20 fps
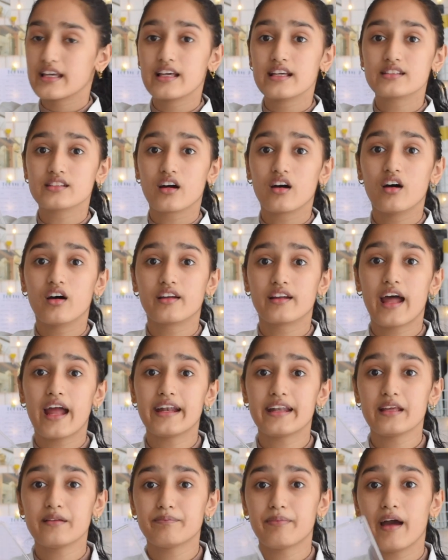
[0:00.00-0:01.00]
is a
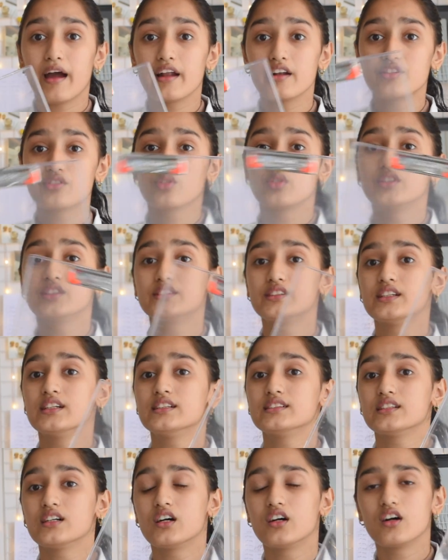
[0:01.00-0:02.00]
writing pad. So this
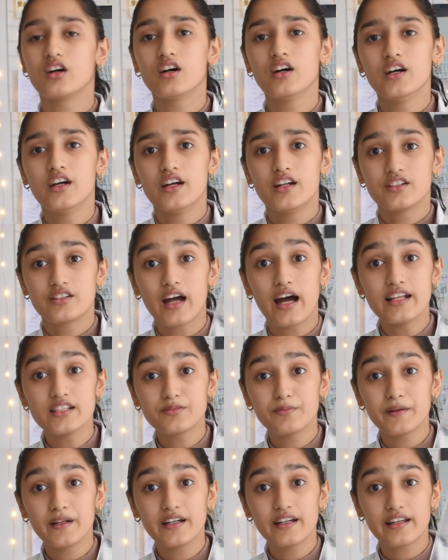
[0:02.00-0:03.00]
is a
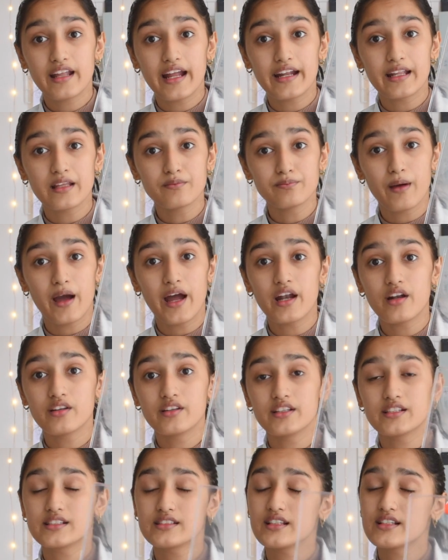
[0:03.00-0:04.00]
transparent writing pad.
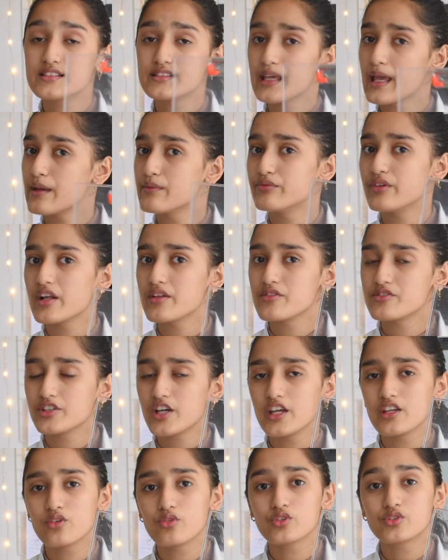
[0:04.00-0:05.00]
This is the same one which
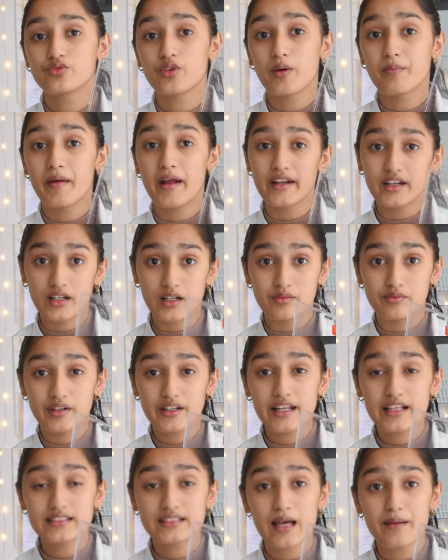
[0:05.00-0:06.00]
I used for my term
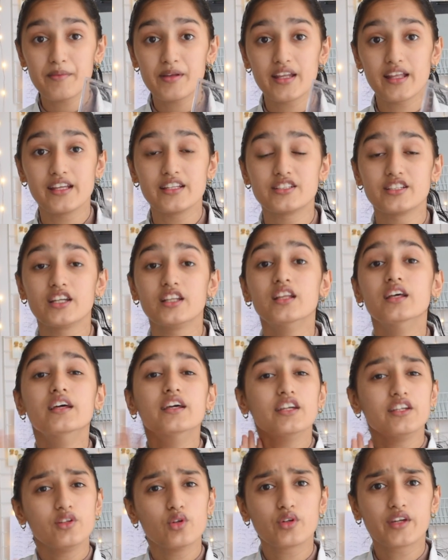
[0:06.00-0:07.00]
1 examination.
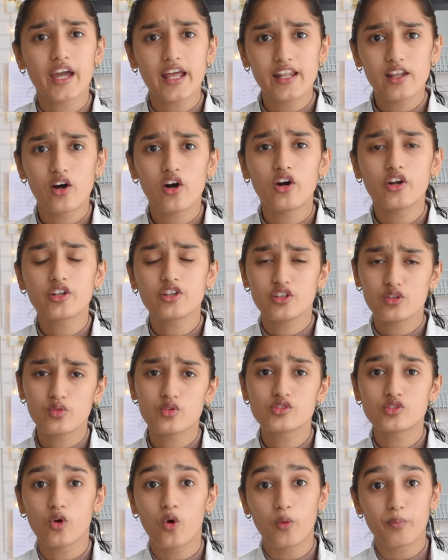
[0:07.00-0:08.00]
You cannot
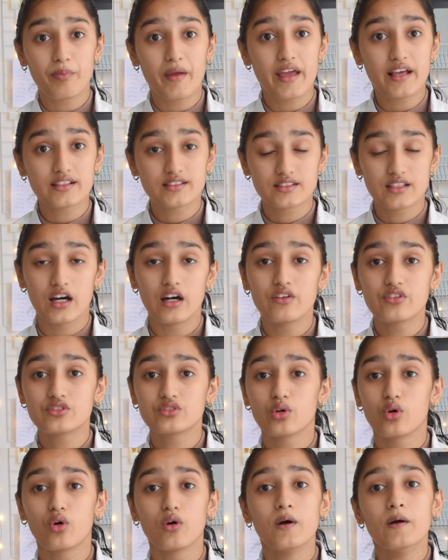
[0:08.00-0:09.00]
use opaque stuff,
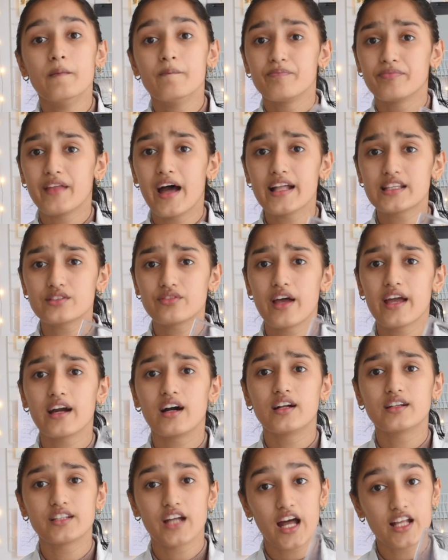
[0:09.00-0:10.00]
so that's why
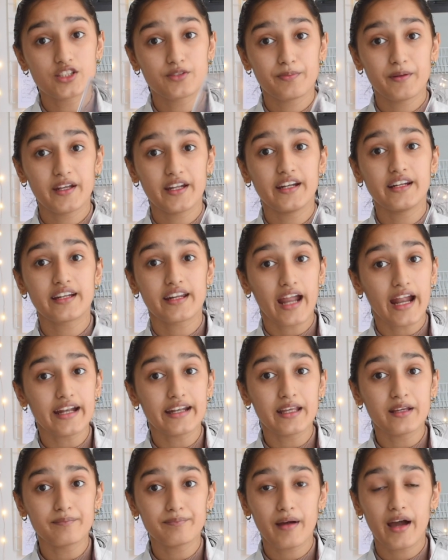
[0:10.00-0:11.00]
a transparent
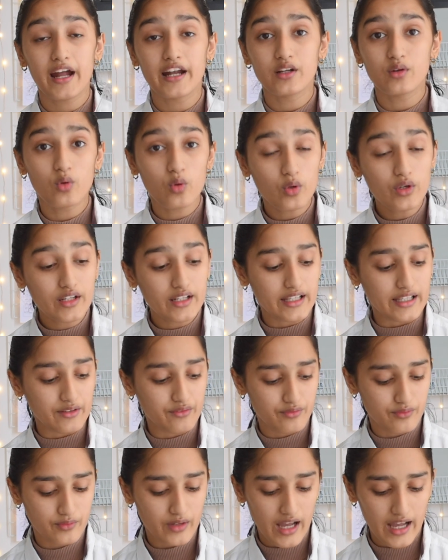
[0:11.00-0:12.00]
writing pad
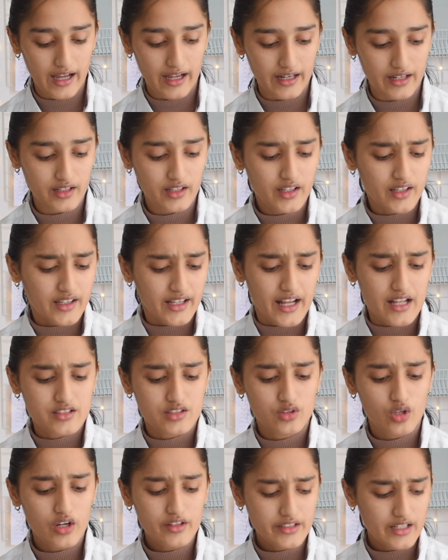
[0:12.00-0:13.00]
only. And it's
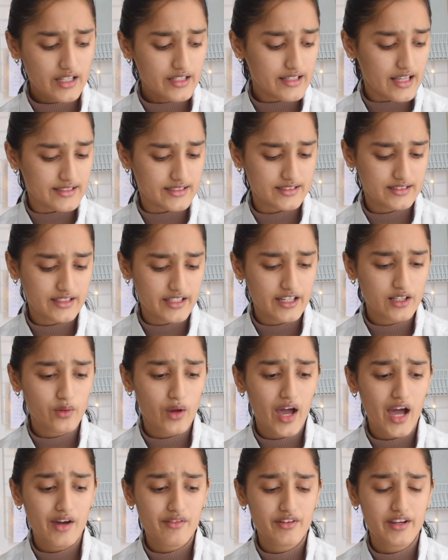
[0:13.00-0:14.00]
not really necessary to
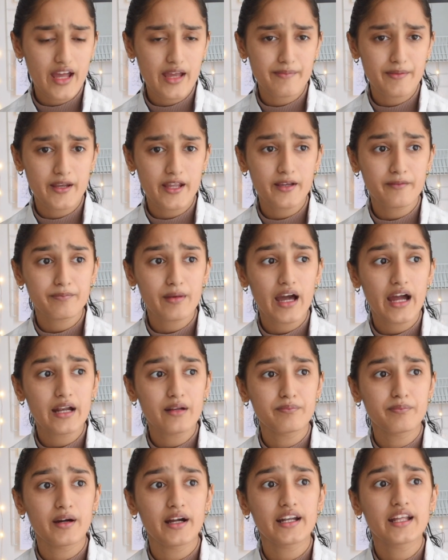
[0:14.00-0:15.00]
have a writing
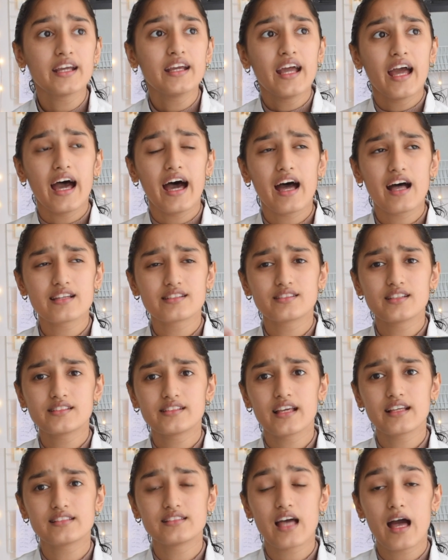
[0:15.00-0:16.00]
pad, but as this
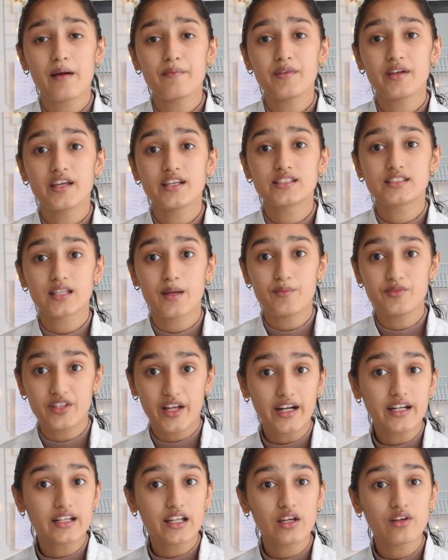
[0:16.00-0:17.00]
exam is
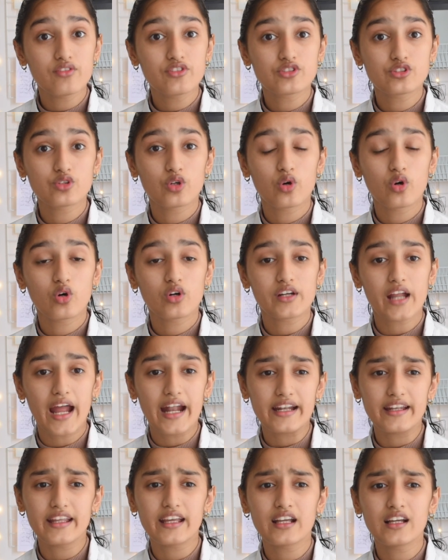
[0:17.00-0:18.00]
subjective, so
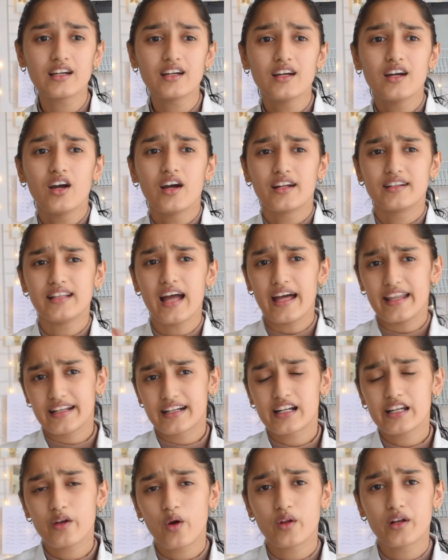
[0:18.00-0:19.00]
writing
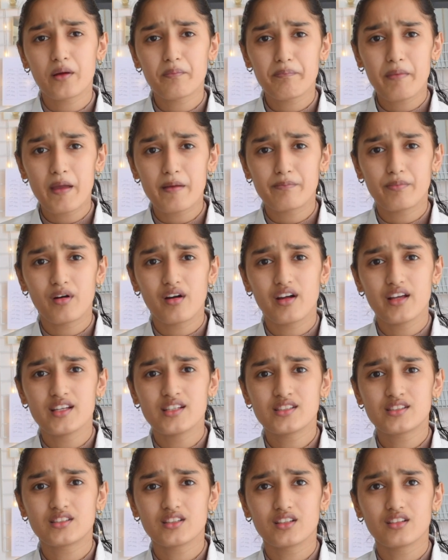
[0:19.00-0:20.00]
directly on a paper
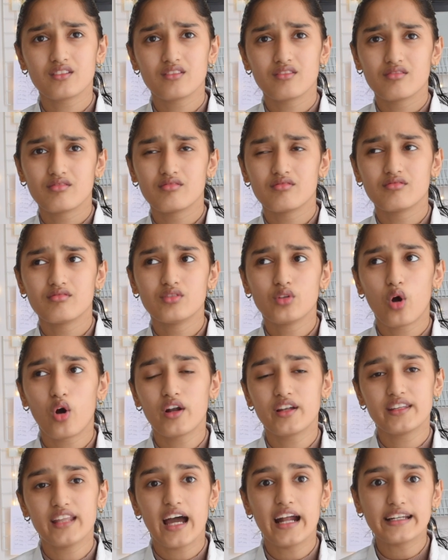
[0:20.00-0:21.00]
is
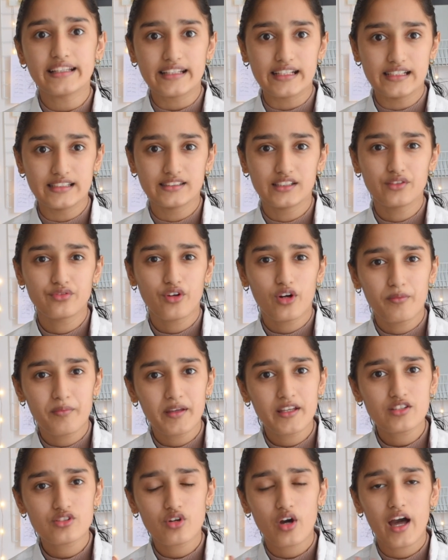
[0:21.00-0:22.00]
not that easy for
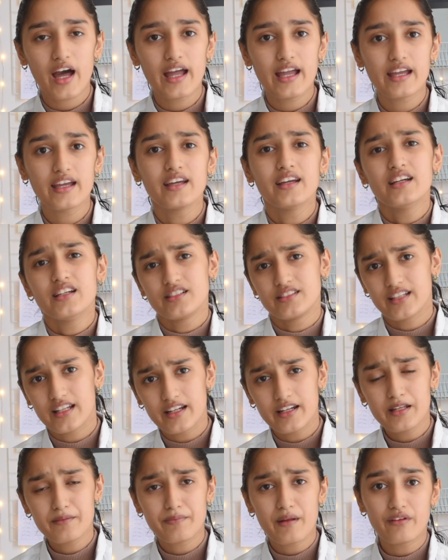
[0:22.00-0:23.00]
me. So I
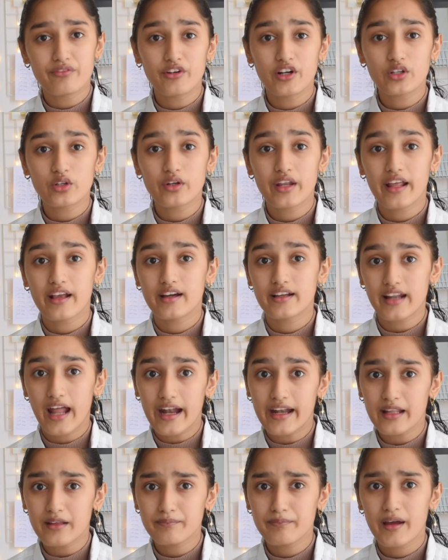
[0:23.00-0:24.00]
generally prefer to take a
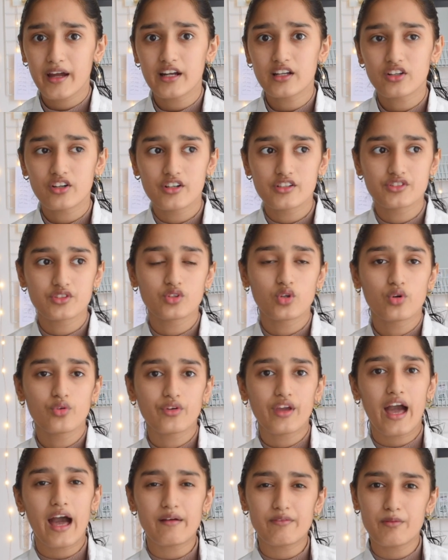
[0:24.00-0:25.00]
writing pad because, you know,
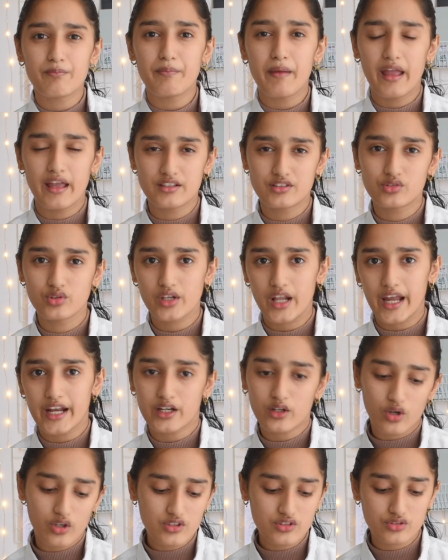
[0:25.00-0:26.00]
we have a base to
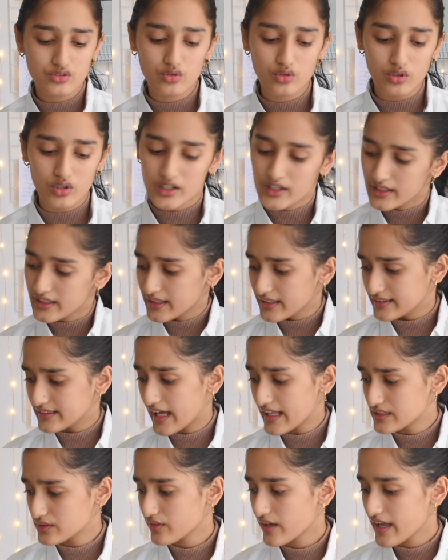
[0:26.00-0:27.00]
write on. So
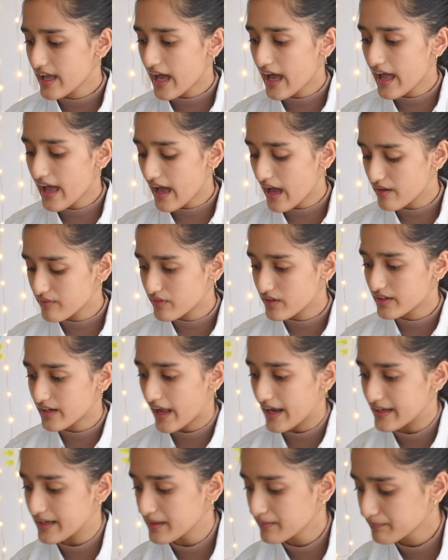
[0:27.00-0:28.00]
that's why I have a
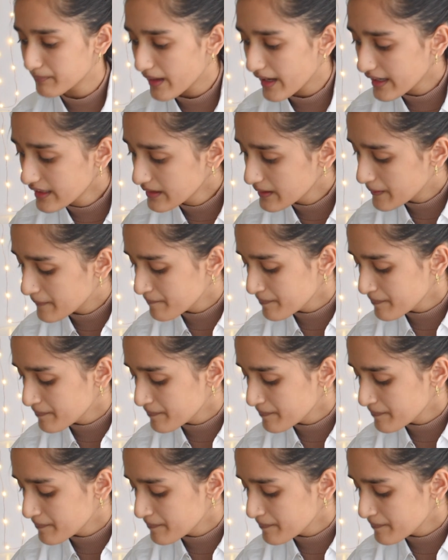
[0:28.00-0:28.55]
writing pad.